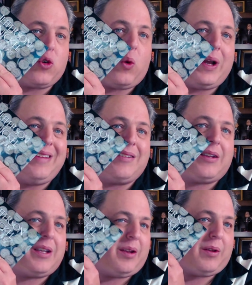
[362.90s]
coins
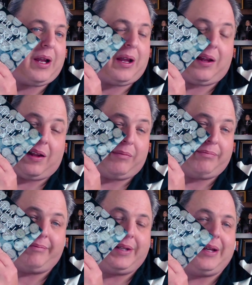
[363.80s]
can
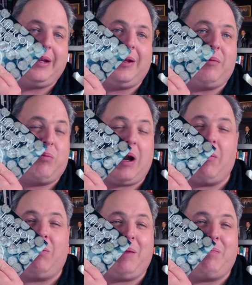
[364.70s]

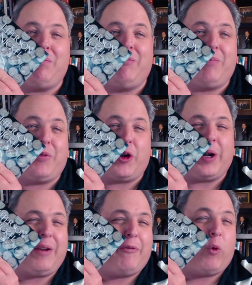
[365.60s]
probably
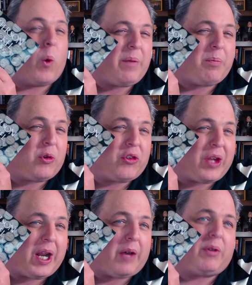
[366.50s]

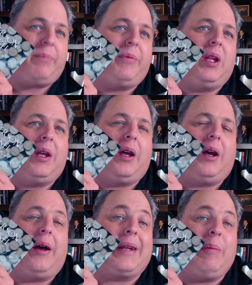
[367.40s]
30–40% of them
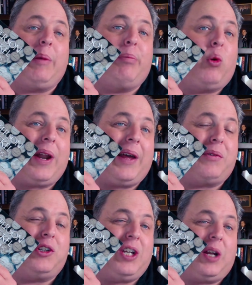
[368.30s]
can be pulled out
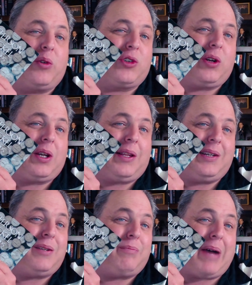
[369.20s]
of general
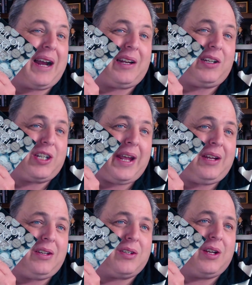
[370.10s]
circulation pocket
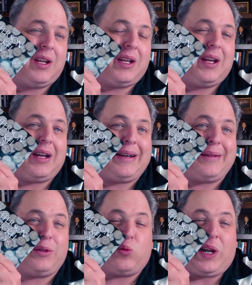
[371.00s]
change.
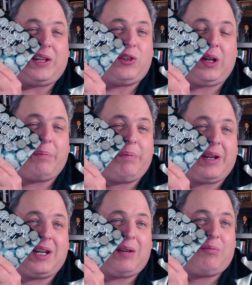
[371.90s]
The rest you can
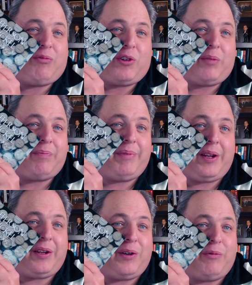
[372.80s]
pick up for
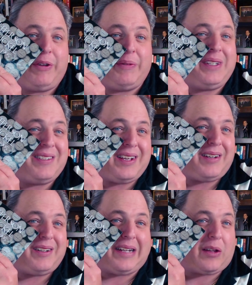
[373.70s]

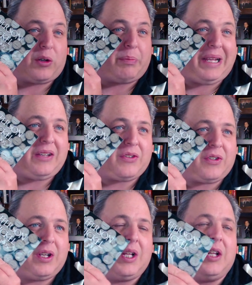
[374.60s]
50-cent, $1 a piece.
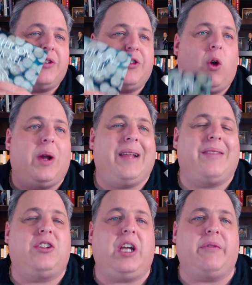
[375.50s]
So
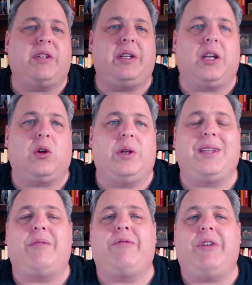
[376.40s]
the Jefferson Nickel is
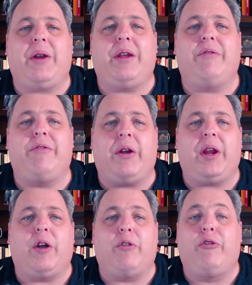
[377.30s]
a very,
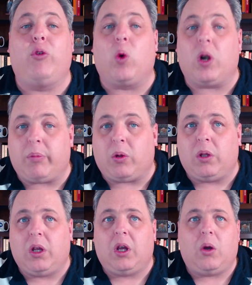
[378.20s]
very
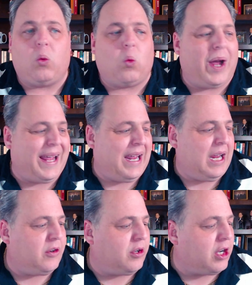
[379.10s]
affordable
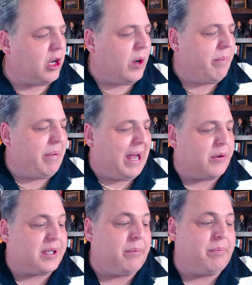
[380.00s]
way to go
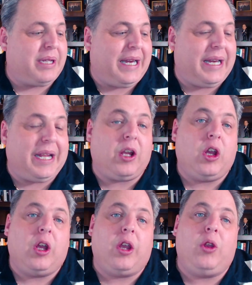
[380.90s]
about completing
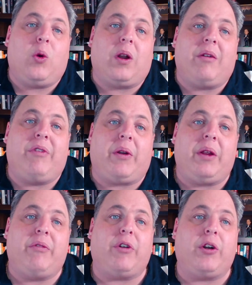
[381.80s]
your
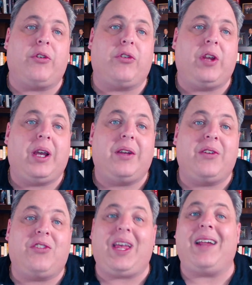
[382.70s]
very first
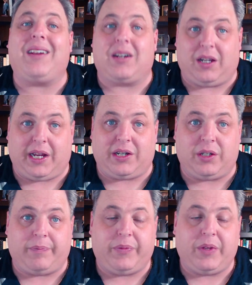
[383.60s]
set collection.